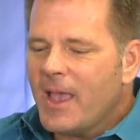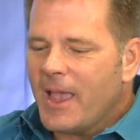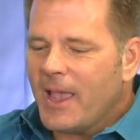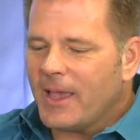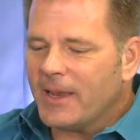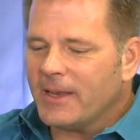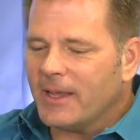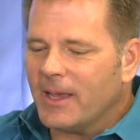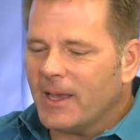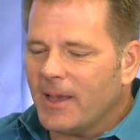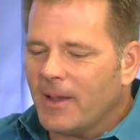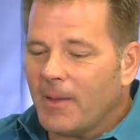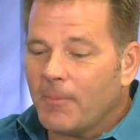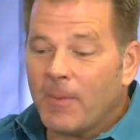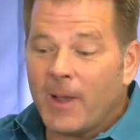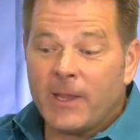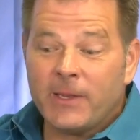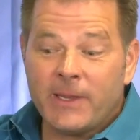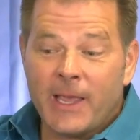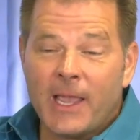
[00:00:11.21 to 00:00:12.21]
And uh,
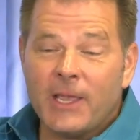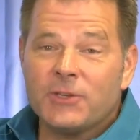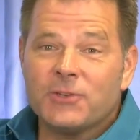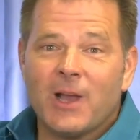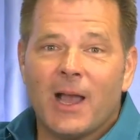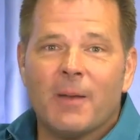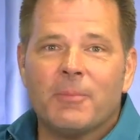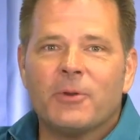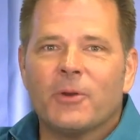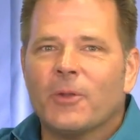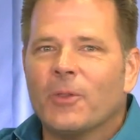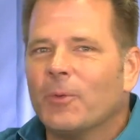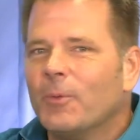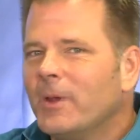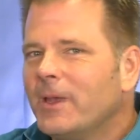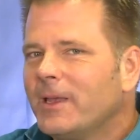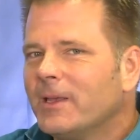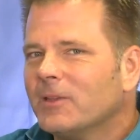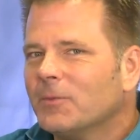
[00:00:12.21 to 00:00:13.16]
my day job during the week